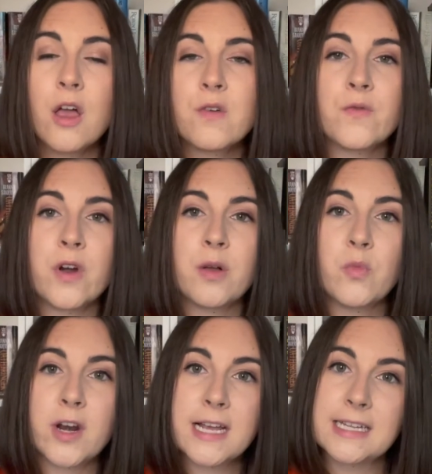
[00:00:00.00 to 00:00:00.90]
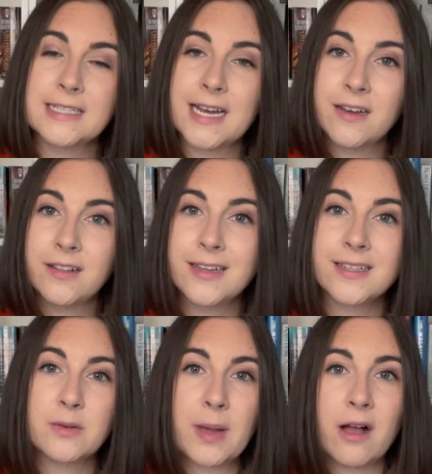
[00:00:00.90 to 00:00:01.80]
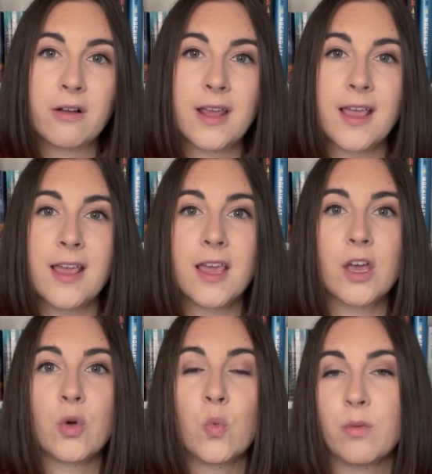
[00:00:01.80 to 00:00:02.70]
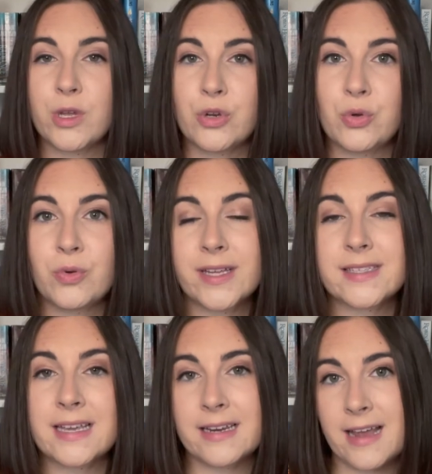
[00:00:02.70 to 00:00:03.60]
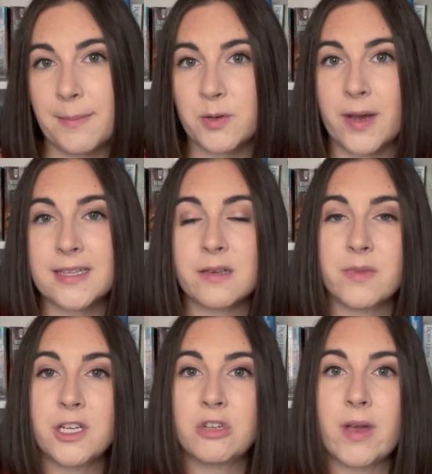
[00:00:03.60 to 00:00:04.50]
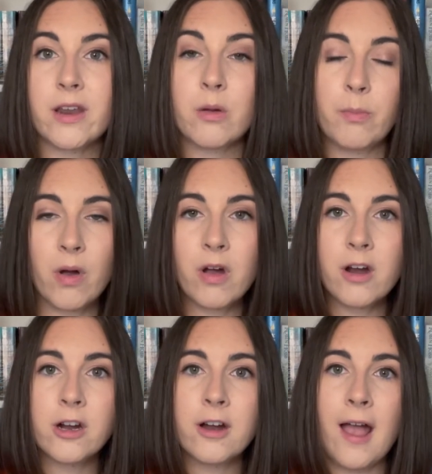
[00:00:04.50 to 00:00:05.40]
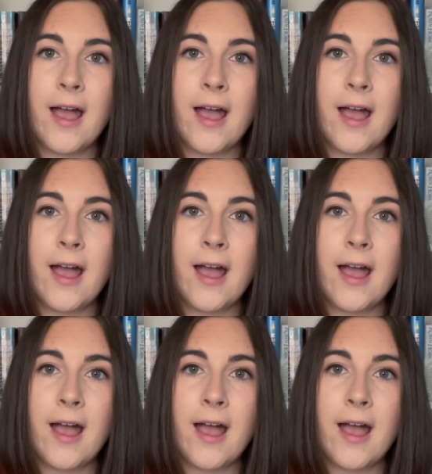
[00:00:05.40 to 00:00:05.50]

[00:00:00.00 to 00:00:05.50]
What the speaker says: From what I can tell, it is about a woman who gets kidnapped by somebody she met in a bar,